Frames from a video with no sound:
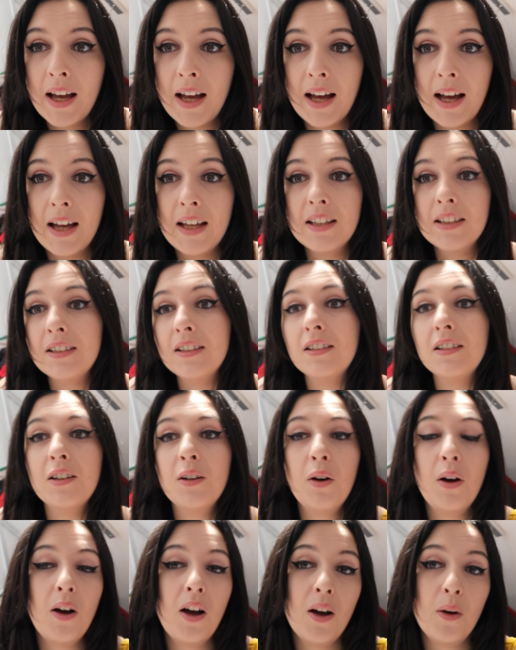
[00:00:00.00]
and
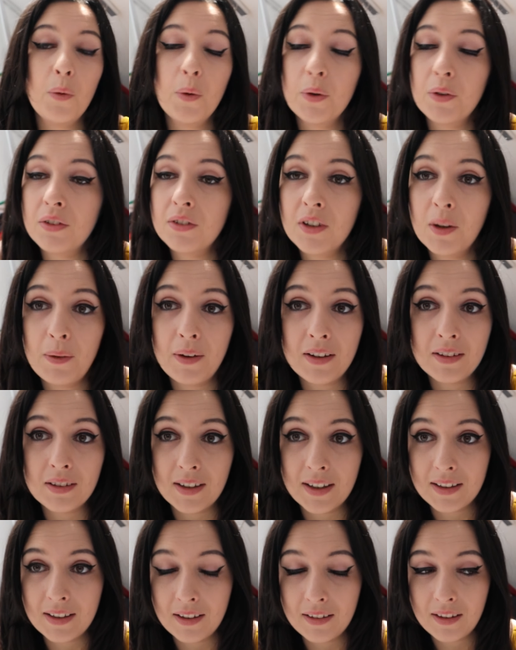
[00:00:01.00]
we were so
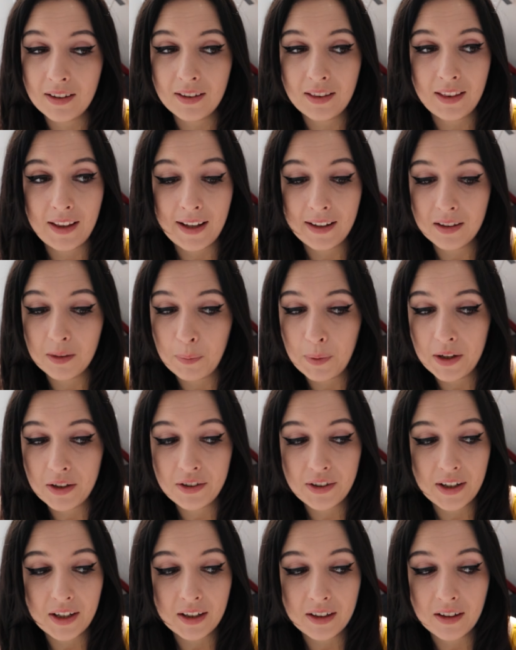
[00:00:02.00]
excited to see the
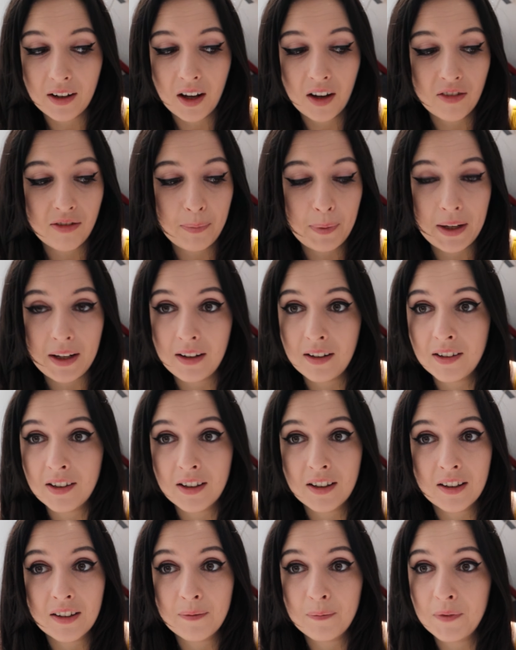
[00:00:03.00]
exhibition. I've been
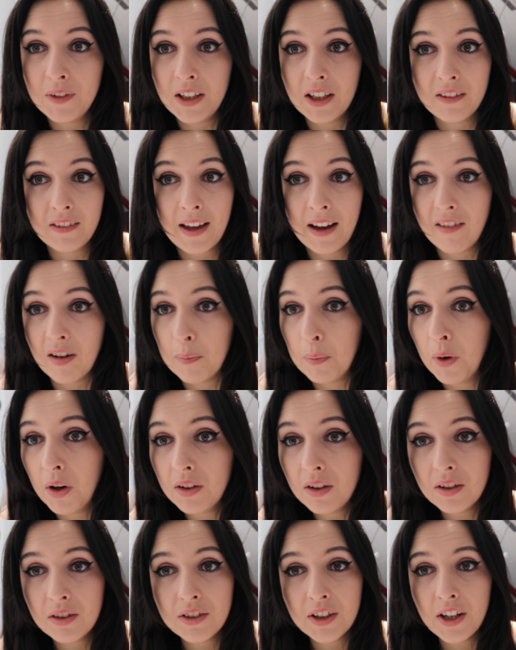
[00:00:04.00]
to, you know, the Harry
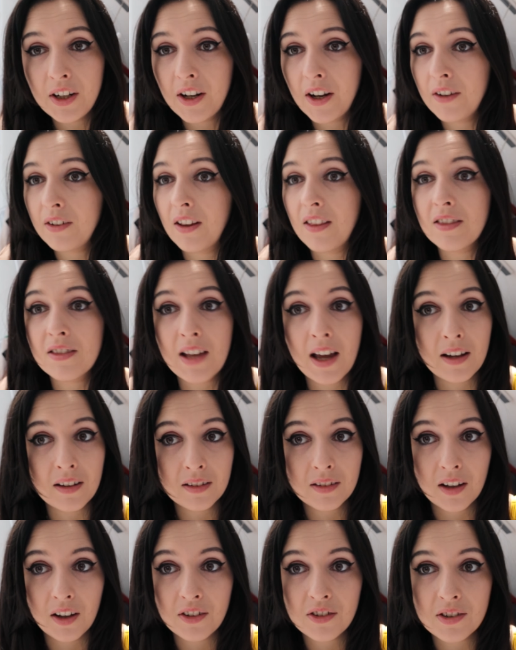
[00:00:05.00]
Potter studios, and
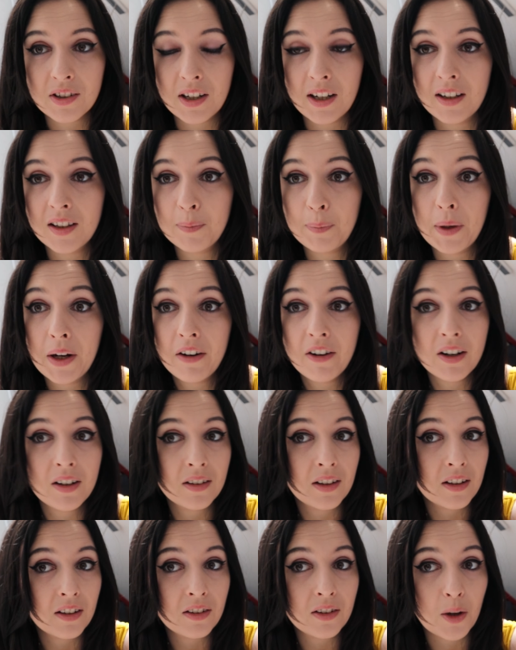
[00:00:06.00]
that's such an
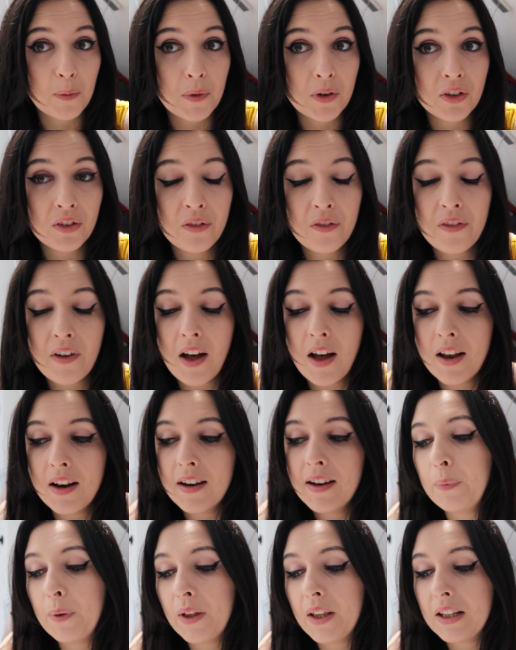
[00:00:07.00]
experience. It's so much
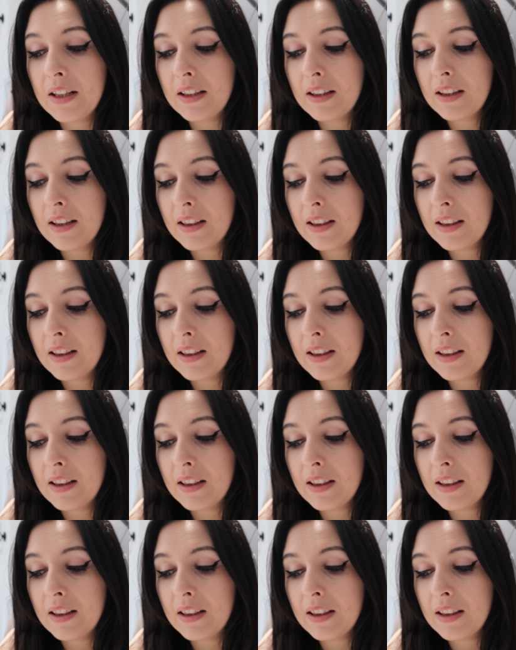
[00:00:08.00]
fun. But